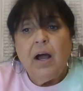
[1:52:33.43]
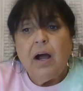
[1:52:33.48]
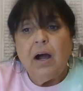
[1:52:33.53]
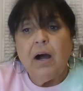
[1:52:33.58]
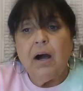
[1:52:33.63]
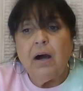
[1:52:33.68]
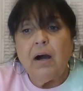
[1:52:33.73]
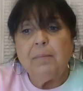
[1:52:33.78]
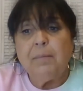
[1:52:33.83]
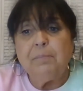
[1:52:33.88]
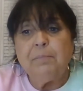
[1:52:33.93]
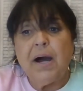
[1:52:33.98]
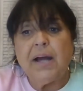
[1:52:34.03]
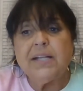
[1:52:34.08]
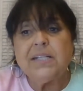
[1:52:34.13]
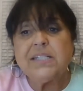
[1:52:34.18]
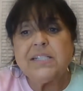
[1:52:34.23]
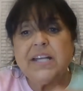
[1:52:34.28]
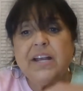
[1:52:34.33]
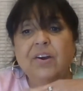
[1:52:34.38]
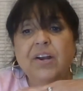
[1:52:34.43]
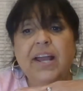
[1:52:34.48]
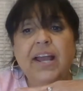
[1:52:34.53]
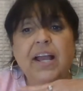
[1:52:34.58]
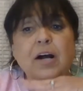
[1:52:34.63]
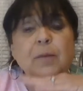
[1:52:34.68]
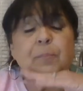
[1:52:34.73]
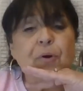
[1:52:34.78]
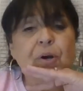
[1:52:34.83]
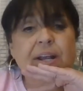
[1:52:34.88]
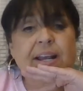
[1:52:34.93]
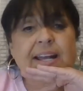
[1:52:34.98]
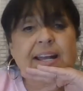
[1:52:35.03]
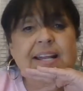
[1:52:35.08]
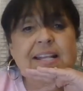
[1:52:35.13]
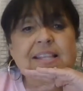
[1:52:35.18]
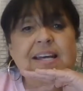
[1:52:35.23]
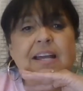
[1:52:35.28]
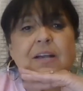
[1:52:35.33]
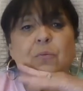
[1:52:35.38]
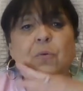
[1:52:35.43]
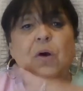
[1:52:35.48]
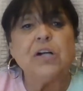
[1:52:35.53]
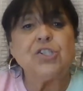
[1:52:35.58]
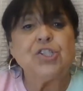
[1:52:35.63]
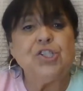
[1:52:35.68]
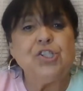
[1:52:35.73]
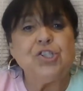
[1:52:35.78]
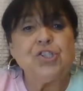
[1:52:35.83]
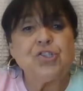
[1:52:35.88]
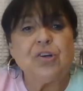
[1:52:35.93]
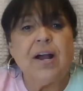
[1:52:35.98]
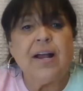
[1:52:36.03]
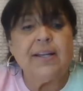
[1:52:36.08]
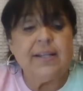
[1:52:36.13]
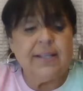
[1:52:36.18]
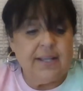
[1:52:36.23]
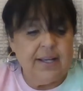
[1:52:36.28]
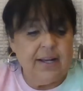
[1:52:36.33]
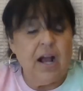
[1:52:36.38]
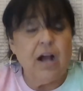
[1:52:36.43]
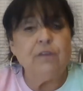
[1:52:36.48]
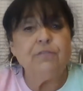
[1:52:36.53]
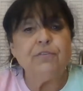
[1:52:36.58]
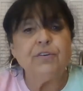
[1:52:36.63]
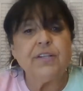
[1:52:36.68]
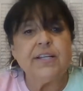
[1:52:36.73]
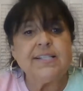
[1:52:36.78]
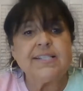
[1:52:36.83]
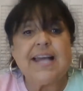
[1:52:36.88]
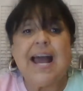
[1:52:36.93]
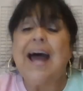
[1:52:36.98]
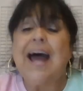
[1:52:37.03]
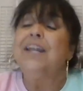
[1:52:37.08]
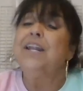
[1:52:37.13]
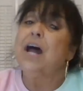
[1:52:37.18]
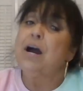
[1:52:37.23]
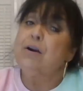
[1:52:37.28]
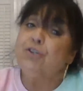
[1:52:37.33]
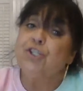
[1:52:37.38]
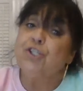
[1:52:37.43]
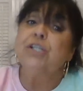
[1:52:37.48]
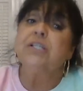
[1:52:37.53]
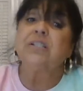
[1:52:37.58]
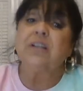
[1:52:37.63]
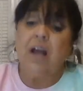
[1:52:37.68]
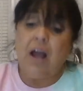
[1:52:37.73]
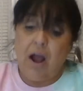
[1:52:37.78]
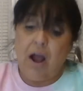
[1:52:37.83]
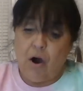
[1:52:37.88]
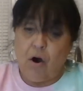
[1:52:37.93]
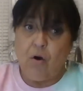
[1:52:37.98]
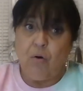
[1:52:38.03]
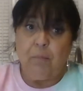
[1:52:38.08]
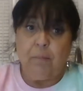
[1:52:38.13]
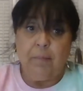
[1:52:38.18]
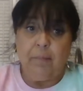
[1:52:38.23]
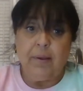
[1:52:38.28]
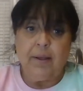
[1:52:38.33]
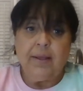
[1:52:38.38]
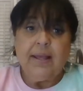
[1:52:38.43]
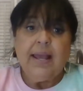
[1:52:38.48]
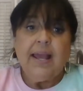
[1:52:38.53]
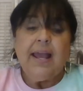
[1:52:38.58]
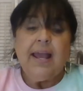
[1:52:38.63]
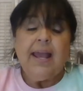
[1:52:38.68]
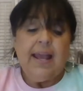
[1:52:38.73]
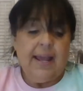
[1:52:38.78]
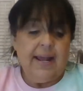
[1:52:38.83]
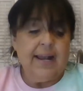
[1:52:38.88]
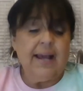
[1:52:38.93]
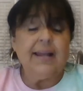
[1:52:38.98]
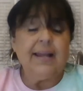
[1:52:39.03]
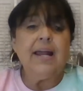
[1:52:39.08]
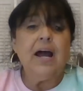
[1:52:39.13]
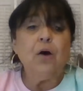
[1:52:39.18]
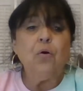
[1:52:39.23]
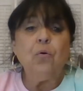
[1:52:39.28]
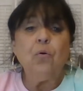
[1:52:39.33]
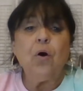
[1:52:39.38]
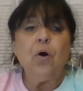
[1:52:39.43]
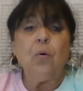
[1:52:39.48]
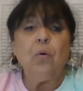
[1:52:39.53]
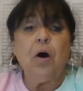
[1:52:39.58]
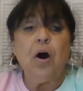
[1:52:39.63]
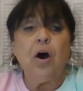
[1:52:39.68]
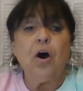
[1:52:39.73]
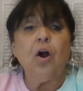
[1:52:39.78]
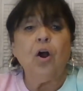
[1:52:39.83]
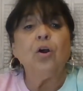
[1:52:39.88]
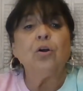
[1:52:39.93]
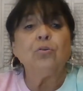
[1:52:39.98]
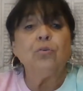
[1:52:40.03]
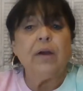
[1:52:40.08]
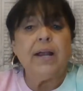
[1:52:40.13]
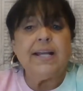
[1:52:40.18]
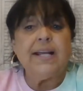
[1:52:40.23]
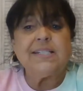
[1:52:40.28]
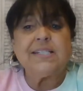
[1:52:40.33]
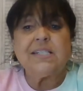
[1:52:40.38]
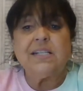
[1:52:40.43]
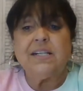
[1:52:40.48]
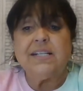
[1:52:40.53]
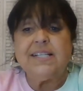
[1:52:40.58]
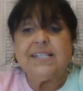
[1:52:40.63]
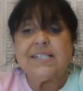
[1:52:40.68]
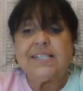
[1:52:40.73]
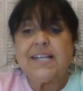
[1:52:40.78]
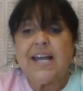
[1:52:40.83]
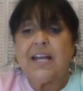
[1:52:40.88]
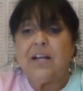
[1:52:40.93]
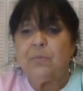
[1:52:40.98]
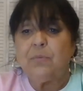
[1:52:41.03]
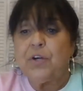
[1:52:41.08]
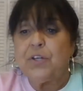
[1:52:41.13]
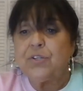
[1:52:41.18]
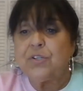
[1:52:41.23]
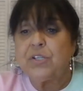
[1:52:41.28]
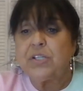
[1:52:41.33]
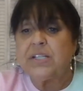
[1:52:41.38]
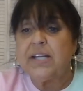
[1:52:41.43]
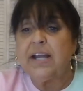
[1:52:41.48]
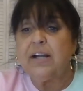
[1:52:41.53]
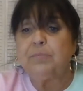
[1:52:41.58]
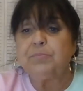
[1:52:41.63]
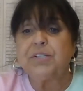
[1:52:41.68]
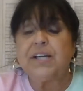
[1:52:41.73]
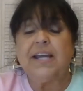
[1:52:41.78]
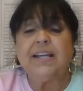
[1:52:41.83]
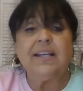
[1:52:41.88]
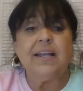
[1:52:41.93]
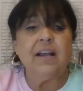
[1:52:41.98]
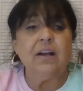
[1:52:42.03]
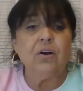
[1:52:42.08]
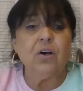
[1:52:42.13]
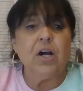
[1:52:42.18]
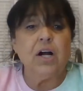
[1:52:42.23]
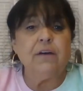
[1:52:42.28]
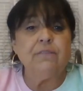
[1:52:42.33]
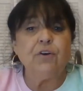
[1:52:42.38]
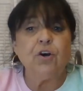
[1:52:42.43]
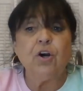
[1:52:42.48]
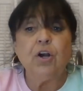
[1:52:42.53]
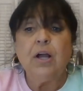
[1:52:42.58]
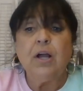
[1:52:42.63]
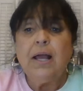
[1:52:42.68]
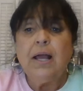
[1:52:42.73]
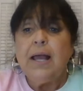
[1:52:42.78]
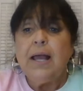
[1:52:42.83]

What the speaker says: monetary help or anything while she's trying to get over this? I know she's at home. And I know her grandson is staying with her to help take care of her.